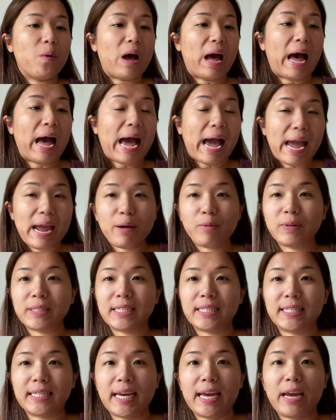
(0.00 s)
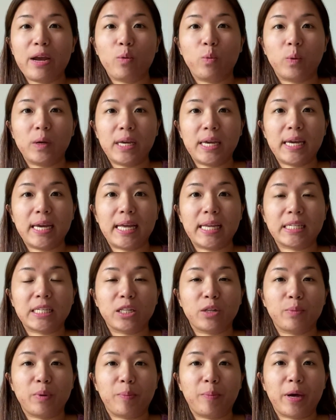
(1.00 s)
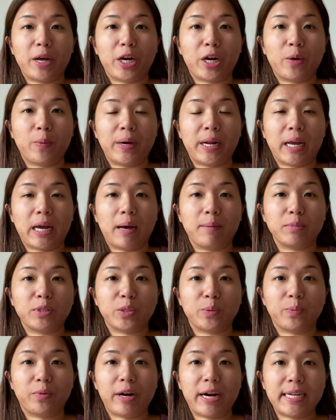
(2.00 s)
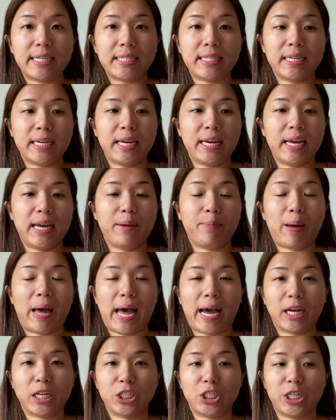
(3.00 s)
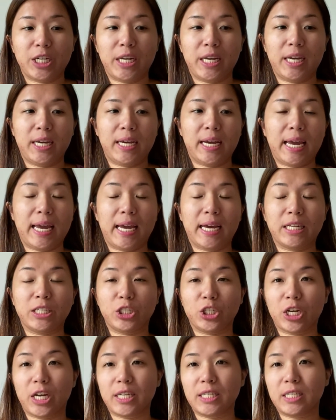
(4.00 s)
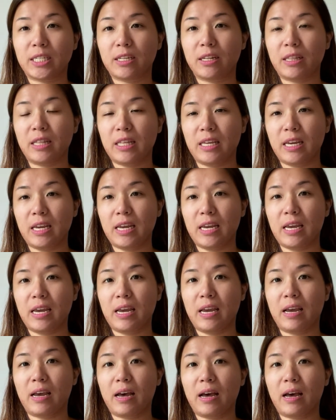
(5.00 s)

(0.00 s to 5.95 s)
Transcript: I would say Wii is a little bit better when it comes to pricing, packaging, and just the